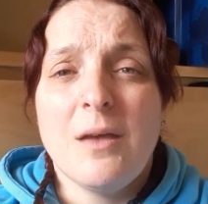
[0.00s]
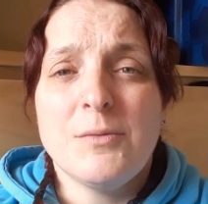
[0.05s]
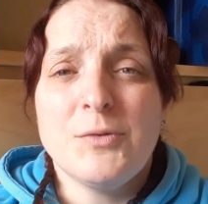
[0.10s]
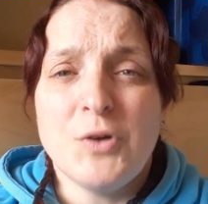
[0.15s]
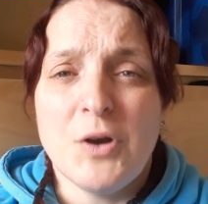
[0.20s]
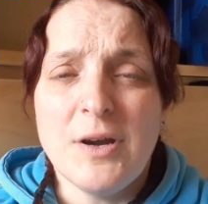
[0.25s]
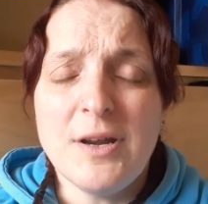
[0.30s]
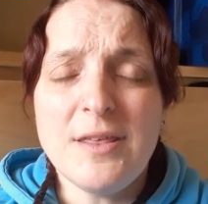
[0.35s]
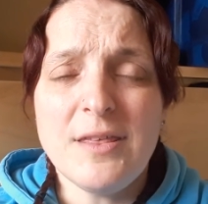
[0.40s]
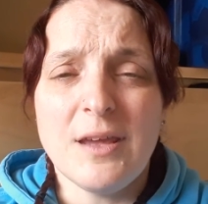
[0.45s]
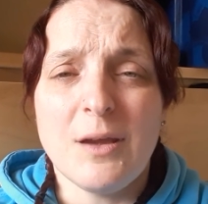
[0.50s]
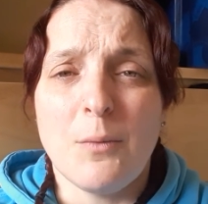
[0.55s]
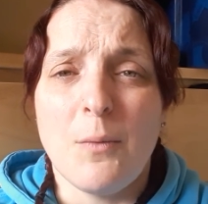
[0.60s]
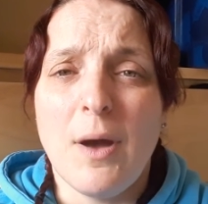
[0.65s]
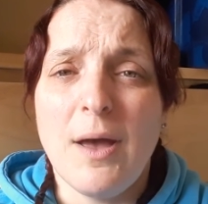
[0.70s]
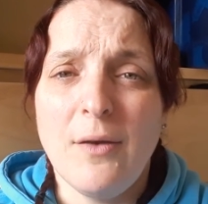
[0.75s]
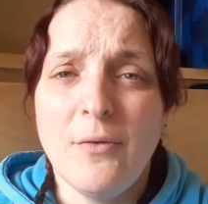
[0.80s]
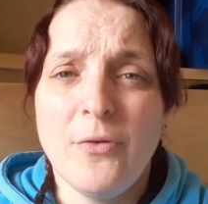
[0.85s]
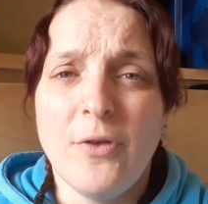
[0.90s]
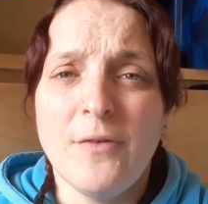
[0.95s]
I'm trying to think
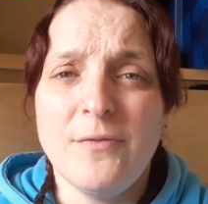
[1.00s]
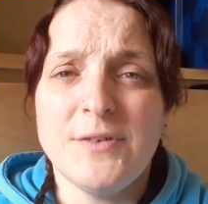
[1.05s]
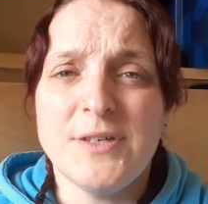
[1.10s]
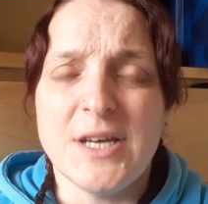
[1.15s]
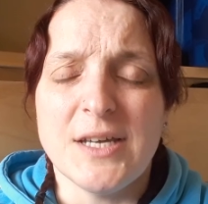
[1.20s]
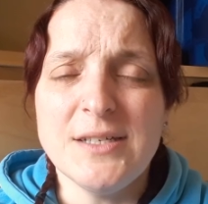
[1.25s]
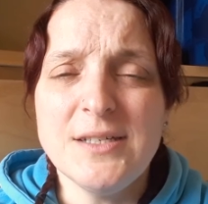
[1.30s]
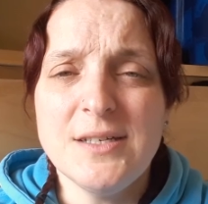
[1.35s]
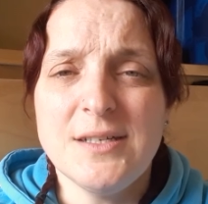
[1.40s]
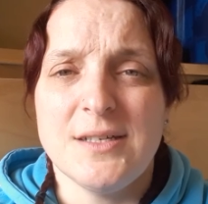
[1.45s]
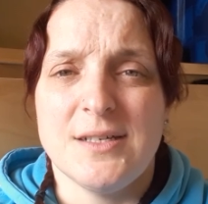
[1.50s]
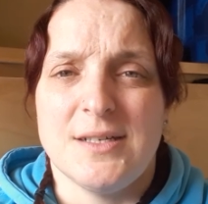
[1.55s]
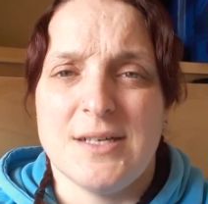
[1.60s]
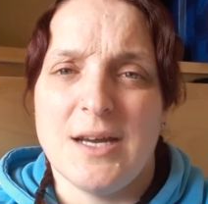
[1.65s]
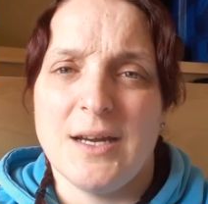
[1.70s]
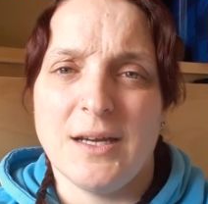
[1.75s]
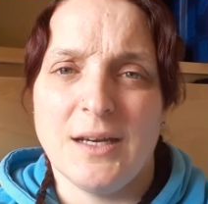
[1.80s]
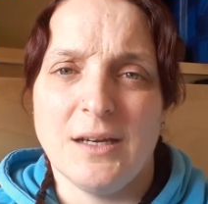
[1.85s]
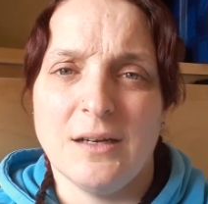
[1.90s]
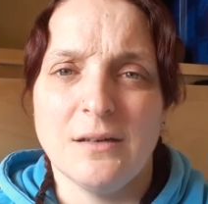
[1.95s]
what else I've done
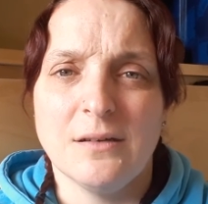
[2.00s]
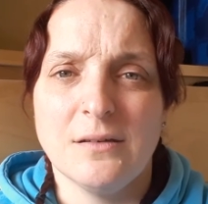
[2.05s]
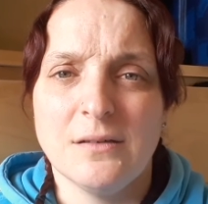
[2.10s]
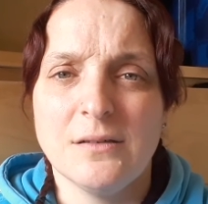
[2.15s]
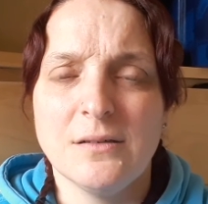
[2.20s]
today.